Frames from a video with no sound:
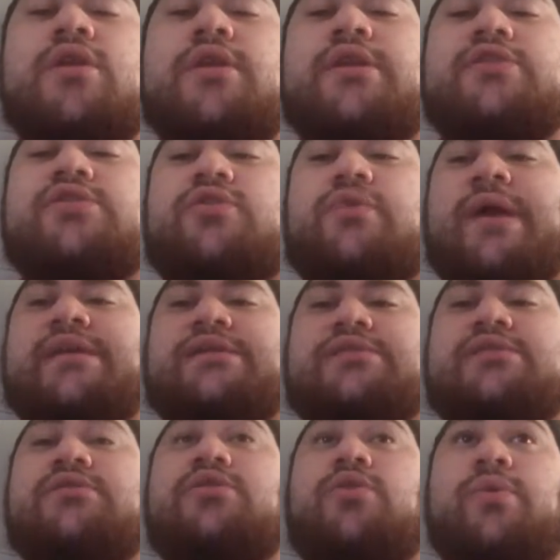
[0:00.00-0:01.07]

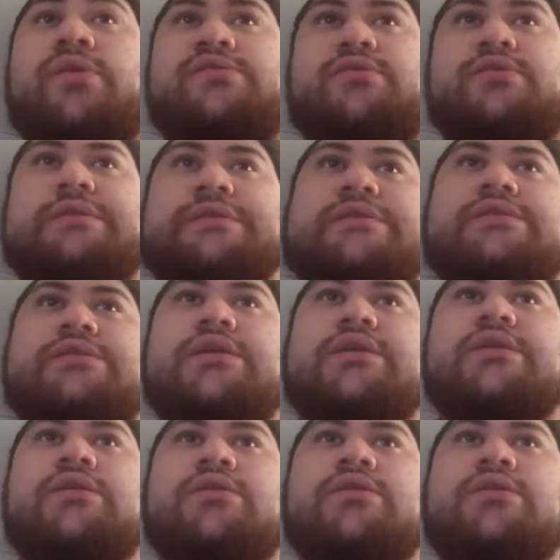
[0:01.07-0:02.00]
disgrace to wizards.